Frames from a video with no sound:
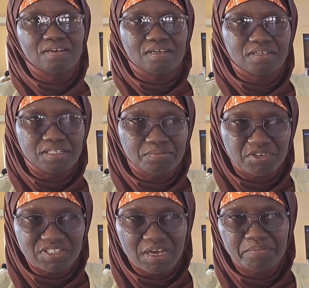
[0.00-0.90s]
They
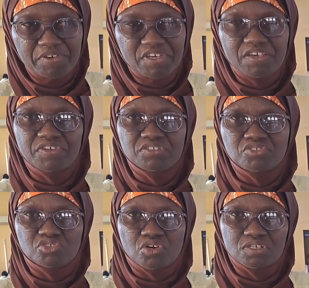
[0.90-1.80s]
must have been given
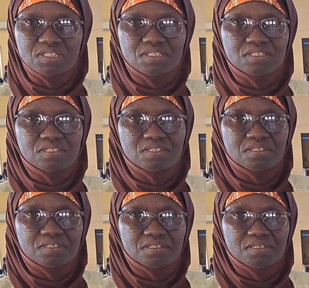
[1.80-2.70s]
drugs,
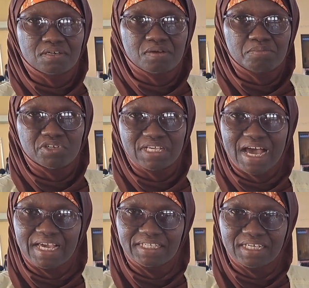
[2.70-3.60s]
but
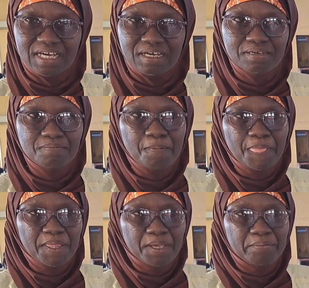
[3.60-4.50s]
either
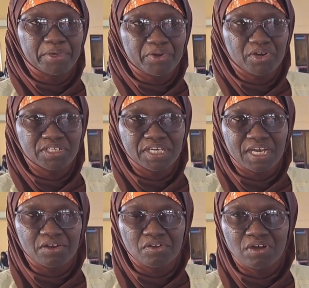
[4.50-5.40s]
because they
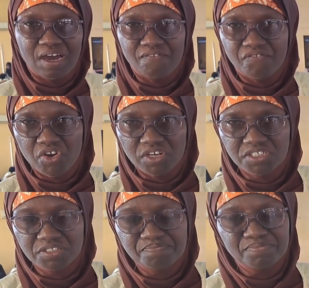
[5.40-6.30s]
cannot afford
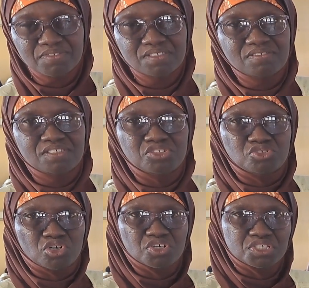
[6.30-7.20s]
the
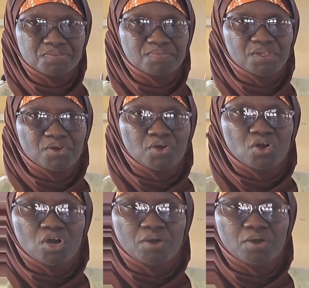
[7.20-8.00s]
drugs or